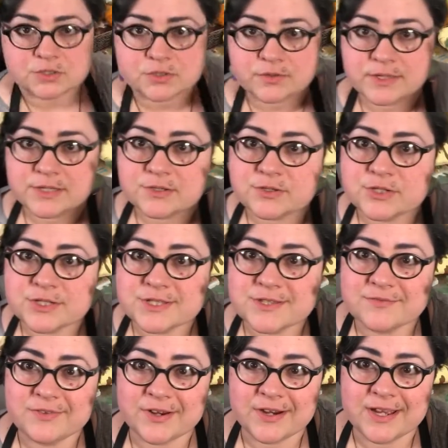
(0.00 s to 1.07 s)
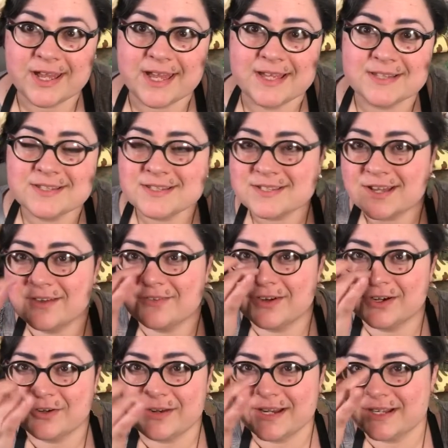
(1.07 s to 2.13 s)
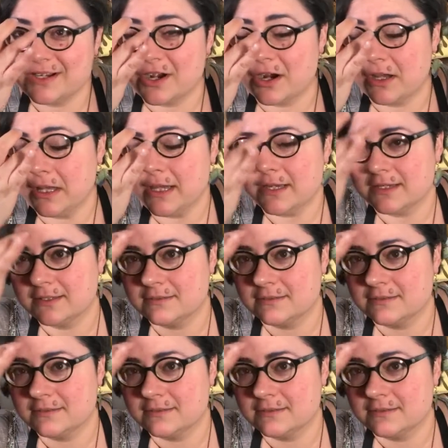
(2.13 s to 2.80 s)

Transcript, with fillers: so these are just the very ends of our green garlic.